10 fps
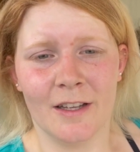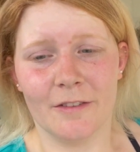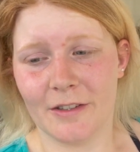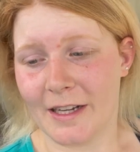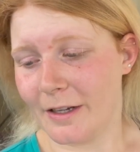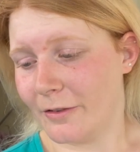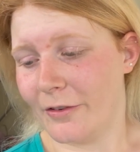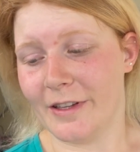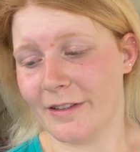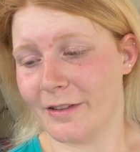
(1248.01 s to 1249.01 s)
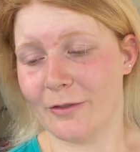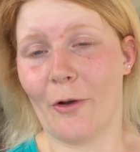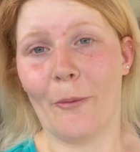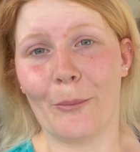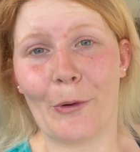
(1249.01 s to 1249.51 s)
for now it's
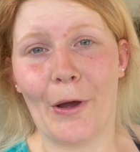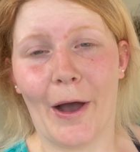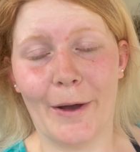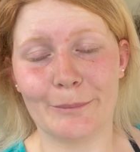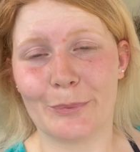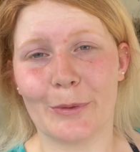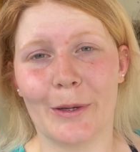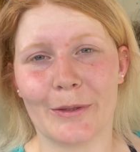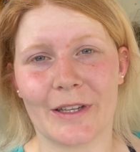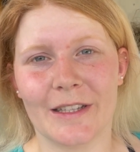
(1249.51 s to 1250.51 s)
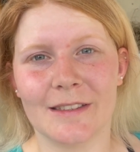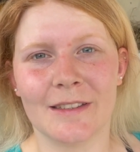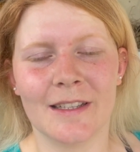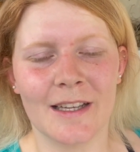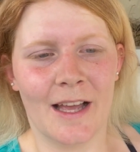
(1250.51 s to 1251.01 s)
not unbroken.